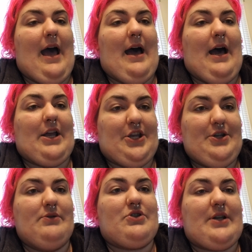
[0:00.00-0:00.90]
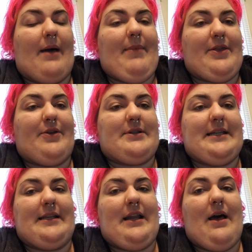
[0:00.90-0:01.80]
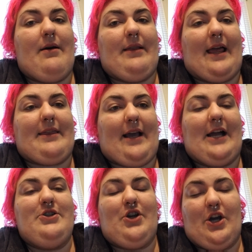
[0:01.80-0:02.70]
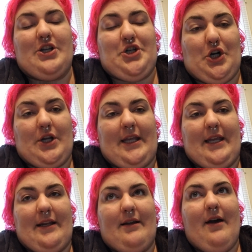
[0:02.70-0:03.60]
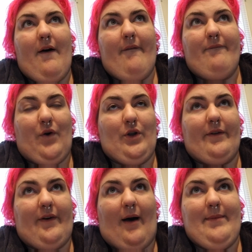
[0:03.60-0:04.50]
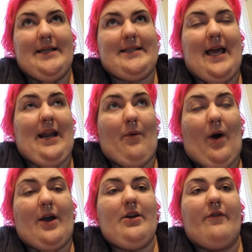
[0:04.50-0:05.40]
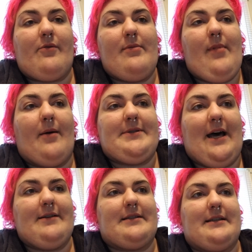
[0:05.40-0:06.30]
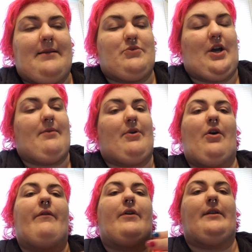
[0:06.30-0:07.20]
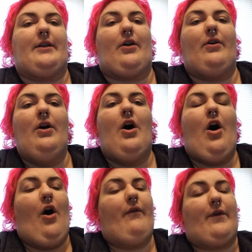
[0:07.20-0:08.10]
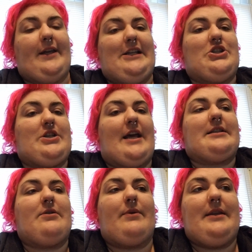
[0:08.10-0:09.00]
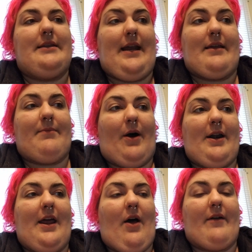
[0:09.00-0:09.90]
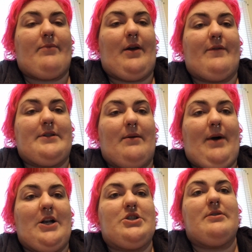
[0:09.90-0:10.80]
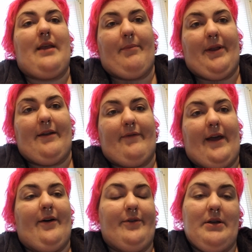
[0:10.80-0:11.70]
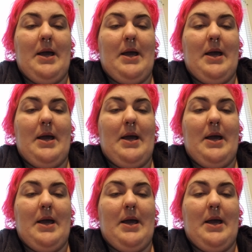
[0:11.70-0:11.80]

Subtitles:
a huge 9x13, like the kind you cook a turkey in, bowl of hummus, and I walk it over to my mom's house because I'm trying to bring over a little over each day, so when the day of the party I don't have to bring over so much. That plan failed.